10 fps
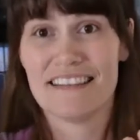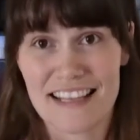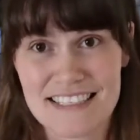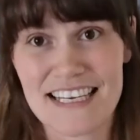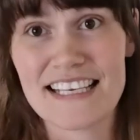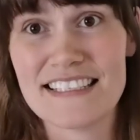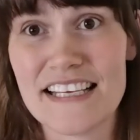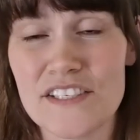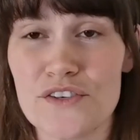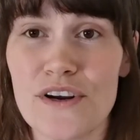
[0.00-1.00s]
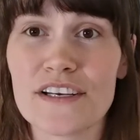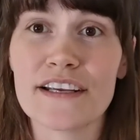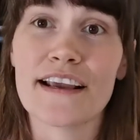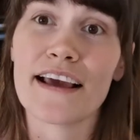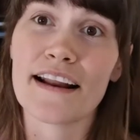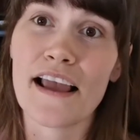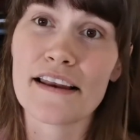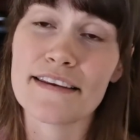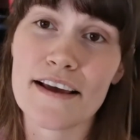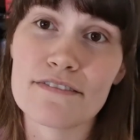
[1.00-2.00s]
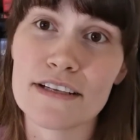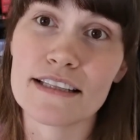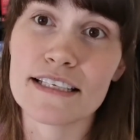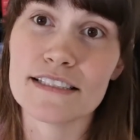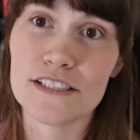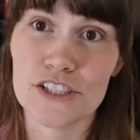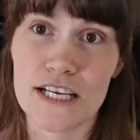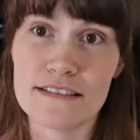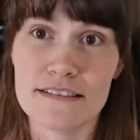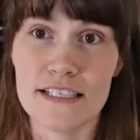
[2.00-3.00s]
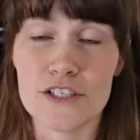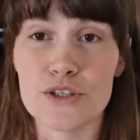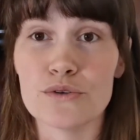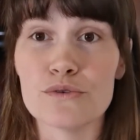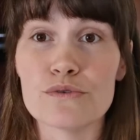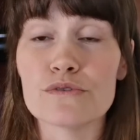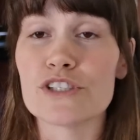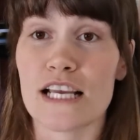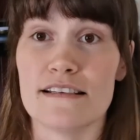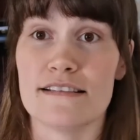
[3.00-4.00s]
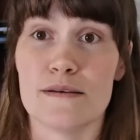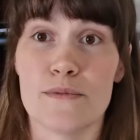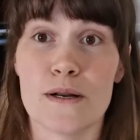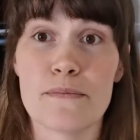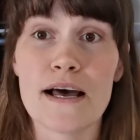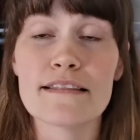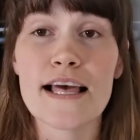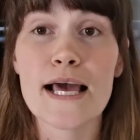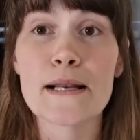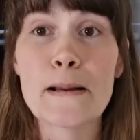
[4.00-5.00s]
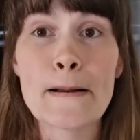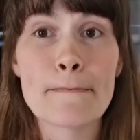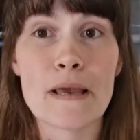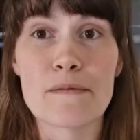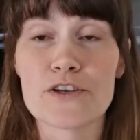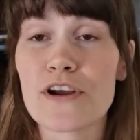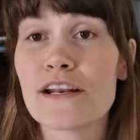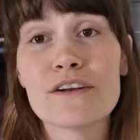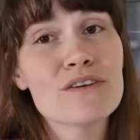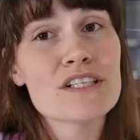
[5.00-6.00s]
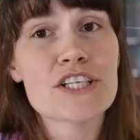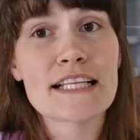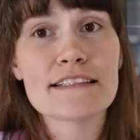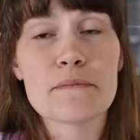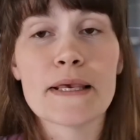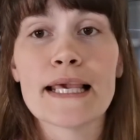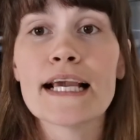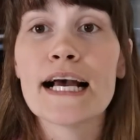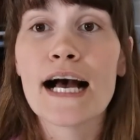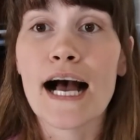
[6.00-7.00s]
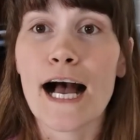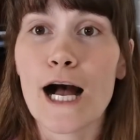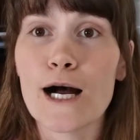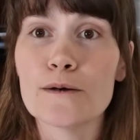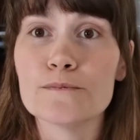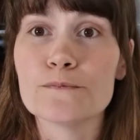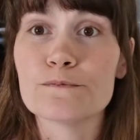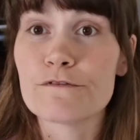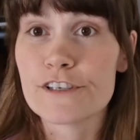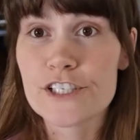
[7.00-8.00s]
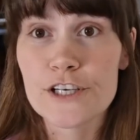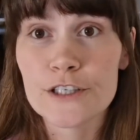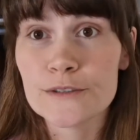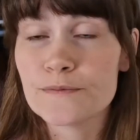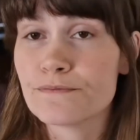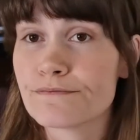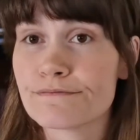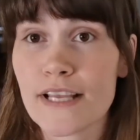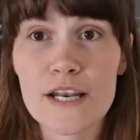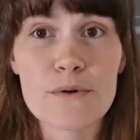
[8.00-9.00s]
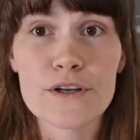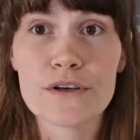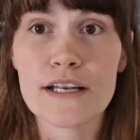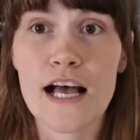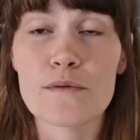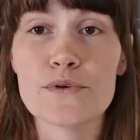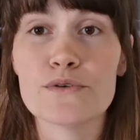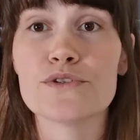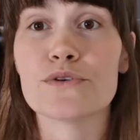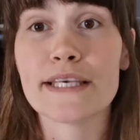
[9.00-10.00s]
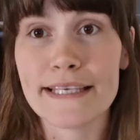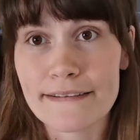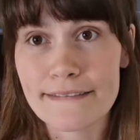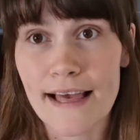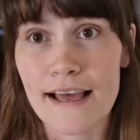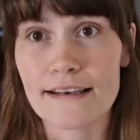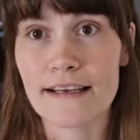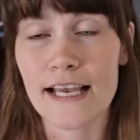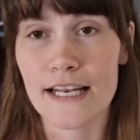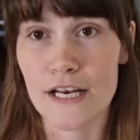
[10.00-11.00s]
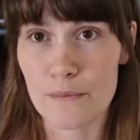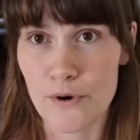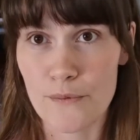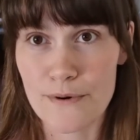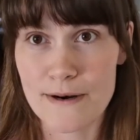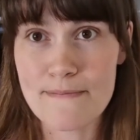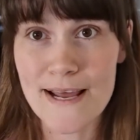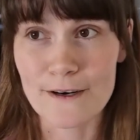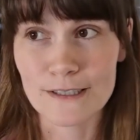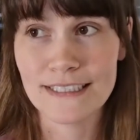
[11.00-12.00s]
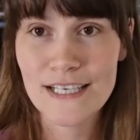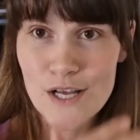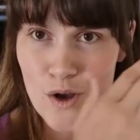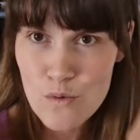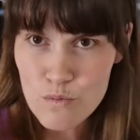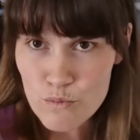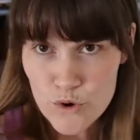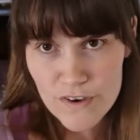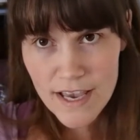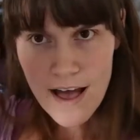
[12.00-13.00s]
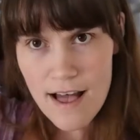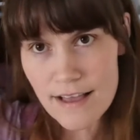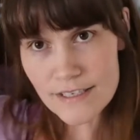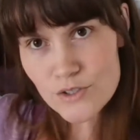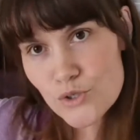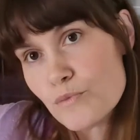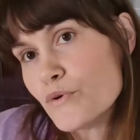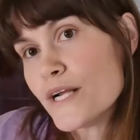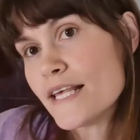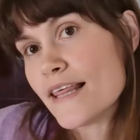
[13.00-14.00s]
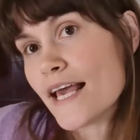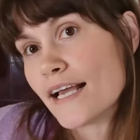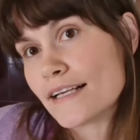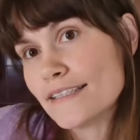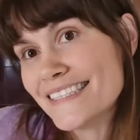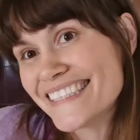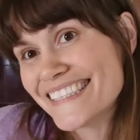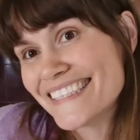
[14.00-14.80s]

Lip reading: that's diastasis recti, and I definitely suggest that you chat to someone about that. Maybe a trainer, you can chat to me, physio, anyone who can help you to heal that in an appropriate manner. Moving on to breathing.